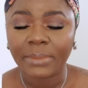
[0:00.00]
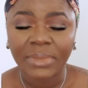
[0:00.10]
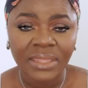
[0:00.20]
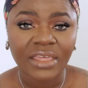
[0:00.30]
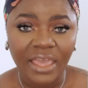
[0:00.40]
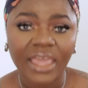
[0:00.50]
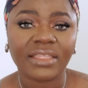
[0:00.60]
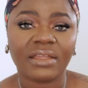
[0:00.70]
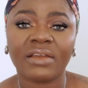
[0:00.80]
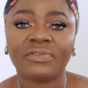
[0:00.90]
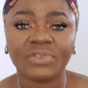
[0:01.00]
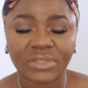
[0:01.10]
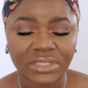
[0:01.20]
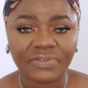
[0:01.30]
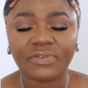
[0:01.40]
I mean, the hair that I've
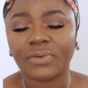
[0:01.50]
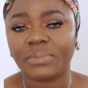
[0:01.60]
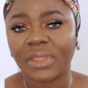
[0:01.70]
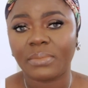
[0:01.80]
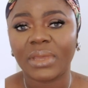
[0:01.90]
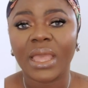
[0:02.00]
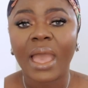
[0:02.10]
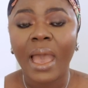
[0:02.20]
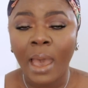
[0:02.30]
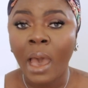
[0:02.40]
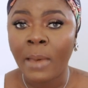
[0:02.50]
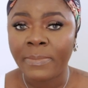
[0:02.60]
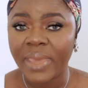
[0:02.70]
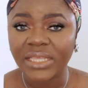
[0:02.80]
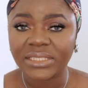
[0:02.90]
received from them are
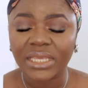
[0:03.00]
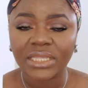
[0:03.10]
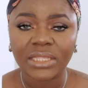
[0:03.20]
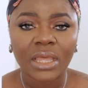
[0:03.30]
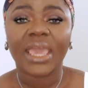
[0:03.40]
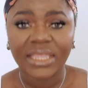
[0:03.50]
amazing.